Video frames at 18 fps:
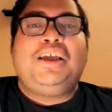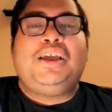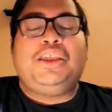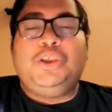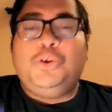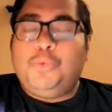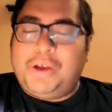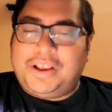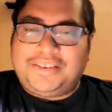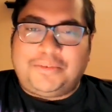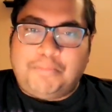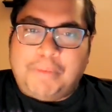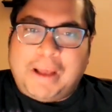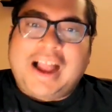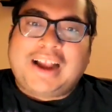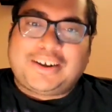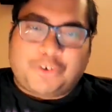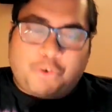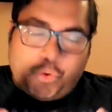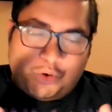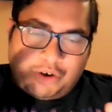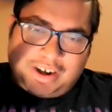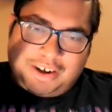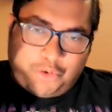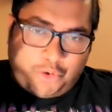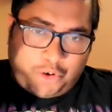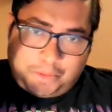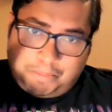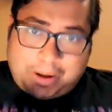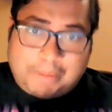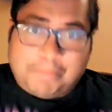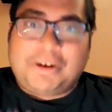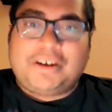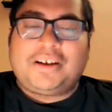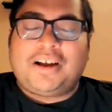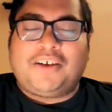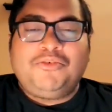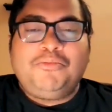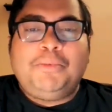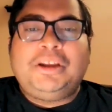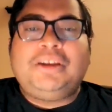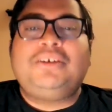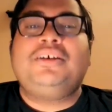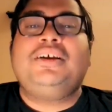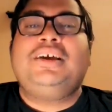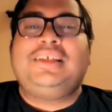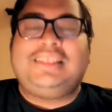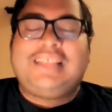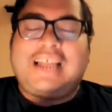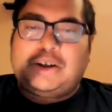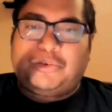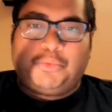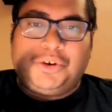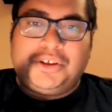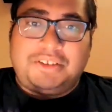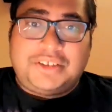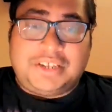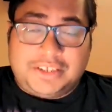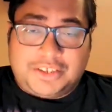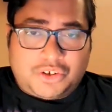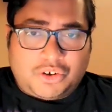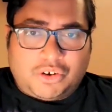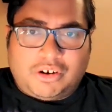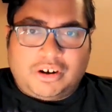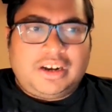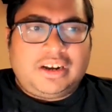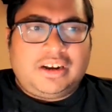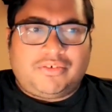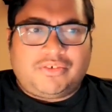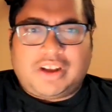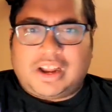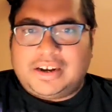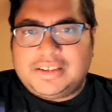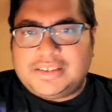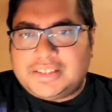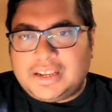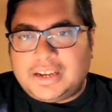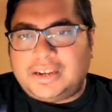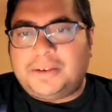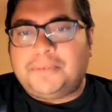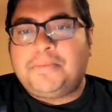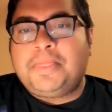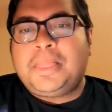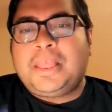US-backed, quote unquote, puppet government that was installed in Afghanistan.